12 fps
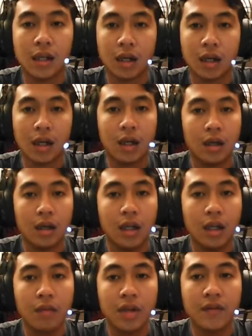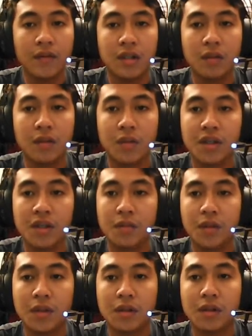Lean manufacturing
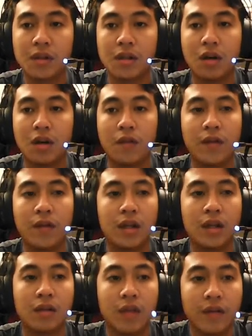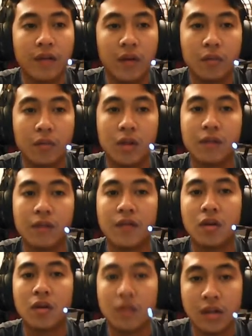principles offer a great framework for
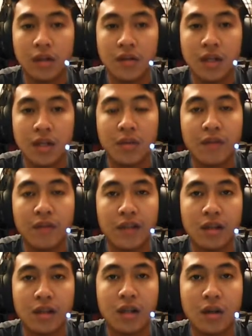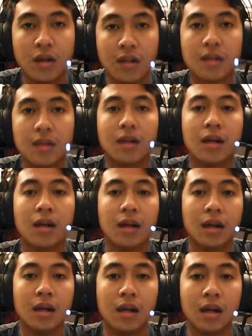reducing manufacturing costs,
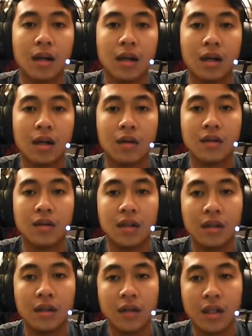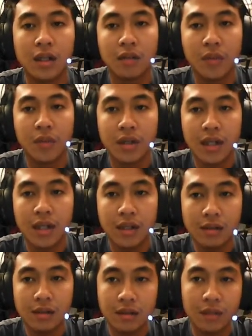considering the present
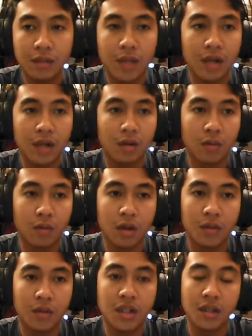demand on product margins.